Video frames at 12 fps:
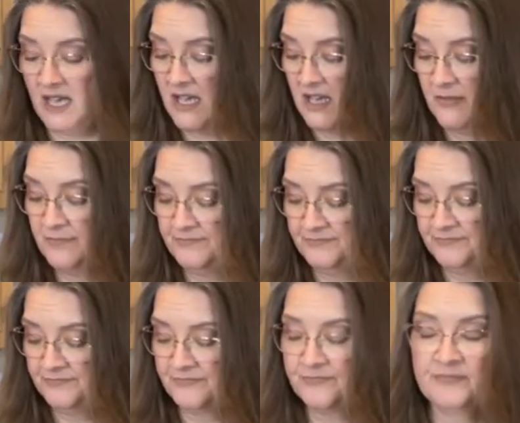
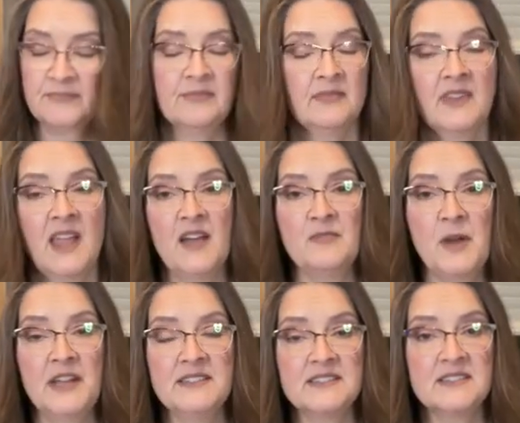um, half
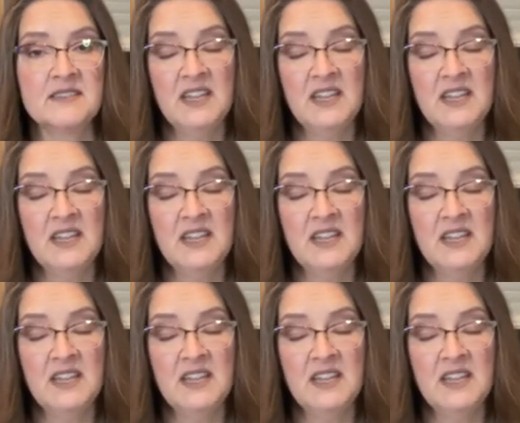pints.